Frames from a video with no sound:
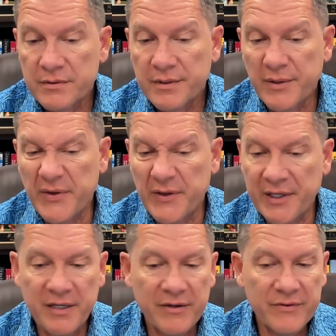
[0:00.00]
that we
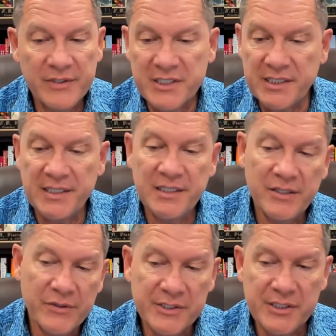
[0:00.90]
think of: the
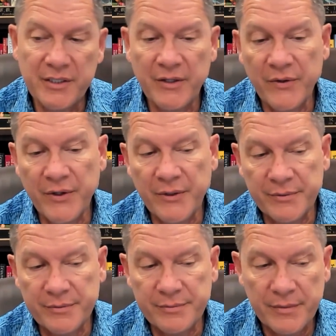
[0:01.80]
CEO, the COO,